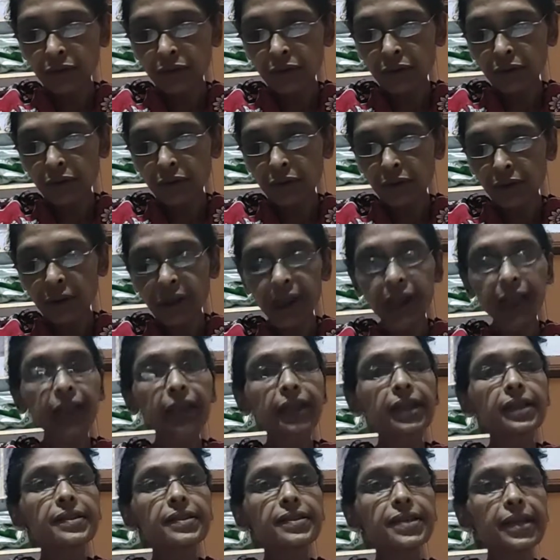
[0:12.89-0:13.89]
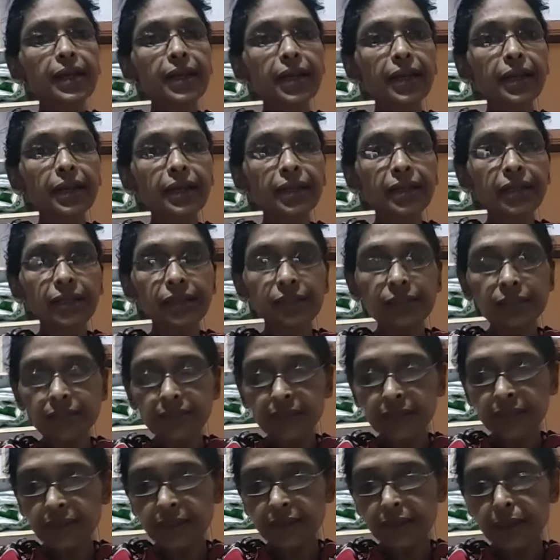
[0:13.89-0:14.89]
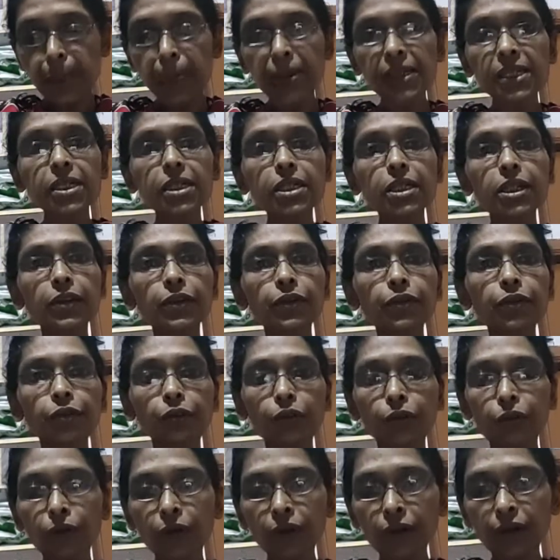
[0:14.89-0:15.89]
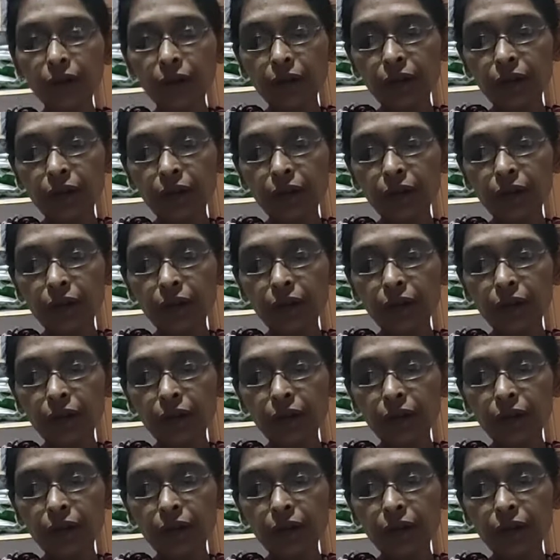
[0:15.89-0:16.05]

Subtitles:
for degree second years, semester 4.